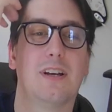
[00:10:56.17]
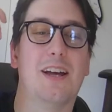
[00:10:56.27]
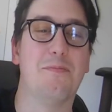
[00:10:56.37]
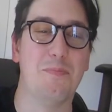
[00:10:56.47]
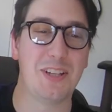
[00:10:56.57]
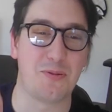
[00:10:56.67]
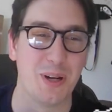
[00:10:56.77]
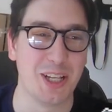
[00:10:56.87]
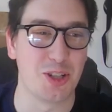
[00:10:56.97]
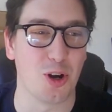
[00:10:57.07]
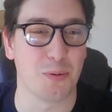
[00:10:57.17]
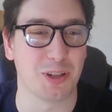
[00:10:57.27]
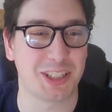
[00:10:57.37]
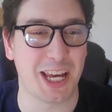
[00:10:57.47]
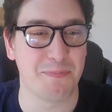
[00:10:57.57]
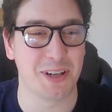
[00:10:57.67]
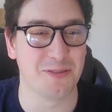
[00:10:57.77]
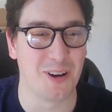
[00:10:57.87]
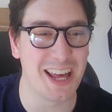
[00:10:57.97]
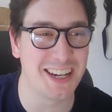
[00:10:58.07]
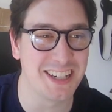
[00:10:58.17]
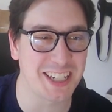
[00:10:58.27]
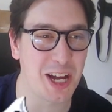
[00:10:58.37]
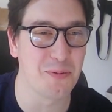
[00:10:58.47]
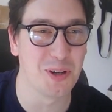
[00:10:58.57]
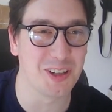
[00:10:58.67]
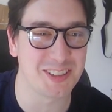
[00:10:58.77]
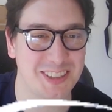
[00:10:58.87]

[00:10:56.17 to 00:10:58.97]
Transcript: Misreads normal statement. Why did it get worse?